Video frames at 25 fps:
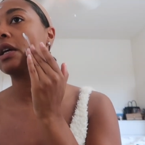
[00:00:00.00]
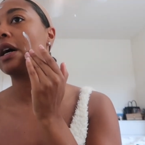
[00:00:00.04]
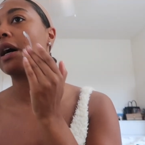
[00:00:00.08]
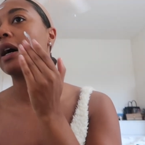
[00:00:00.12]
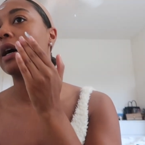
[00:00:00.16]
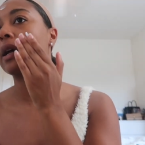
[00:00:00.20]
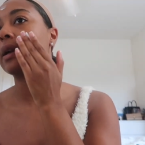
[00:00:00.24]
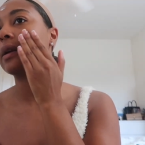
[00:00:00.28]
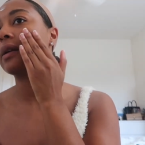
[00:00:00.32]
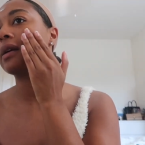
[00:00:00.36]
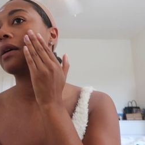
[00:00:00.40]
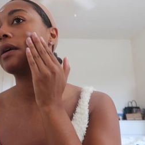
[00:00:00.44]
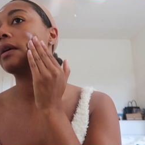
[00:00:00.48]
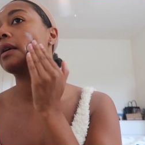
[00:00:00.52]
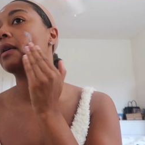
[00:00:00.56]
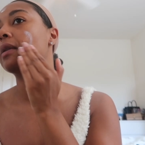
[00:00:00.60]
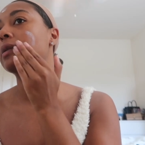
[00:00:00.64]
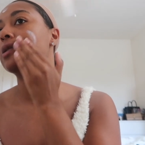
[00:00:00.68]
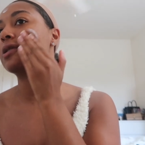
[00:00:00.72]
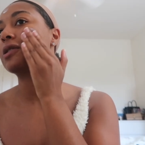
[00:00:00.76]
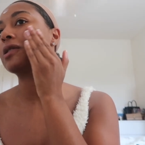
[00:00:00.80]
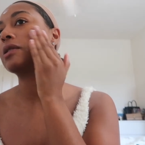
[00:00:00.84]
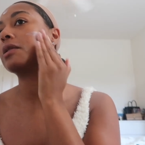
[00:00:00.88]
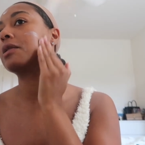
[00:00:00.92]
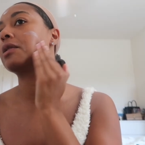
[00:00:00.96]
that it
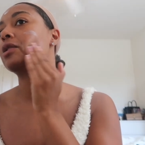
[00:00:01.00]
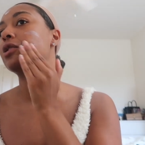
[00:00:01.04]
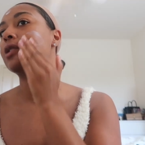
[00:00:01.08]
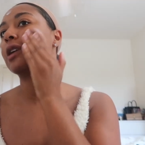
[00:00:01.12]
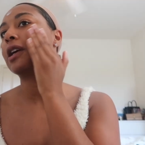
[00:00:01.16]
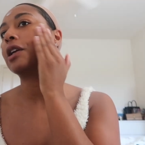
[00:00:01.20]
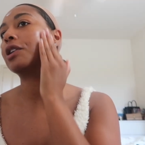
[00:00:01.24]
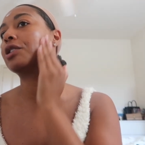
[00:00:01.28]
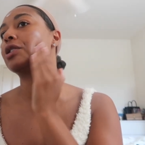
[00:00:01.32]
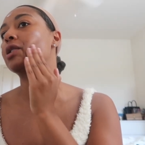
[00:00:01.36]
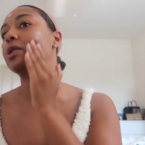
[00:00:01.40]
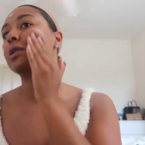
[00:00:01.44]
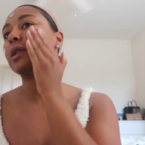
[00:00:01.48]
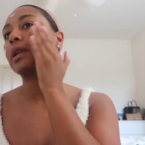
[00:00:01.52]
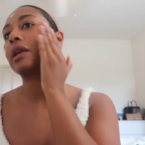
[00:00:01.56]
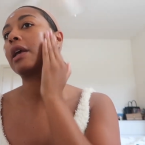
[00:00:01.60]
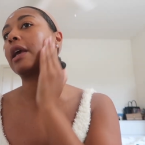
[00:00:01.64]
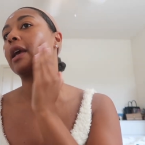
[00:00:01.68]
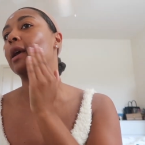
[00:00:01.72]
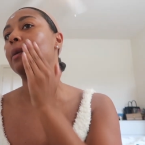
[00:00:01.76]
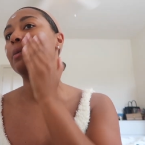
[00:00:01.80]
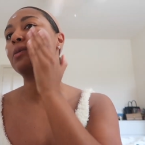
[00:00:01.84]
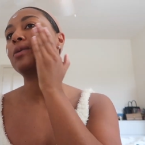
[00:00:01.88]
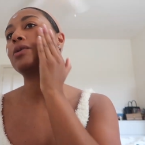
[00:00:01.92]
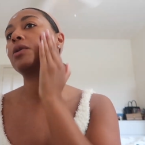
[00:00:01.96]
just changes the
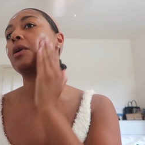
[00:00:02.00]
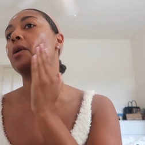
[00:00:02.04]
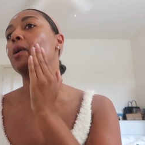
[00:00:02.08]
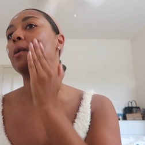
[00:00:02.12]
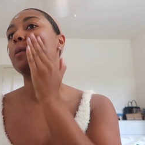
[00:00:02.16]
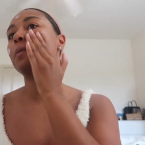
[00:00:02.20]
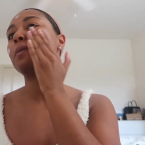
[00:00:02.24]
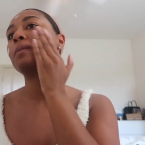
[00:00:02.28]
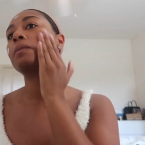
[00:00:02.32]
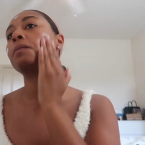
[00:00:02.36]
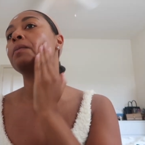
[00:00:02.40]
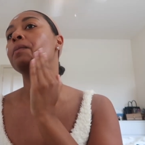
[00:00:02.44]
game. So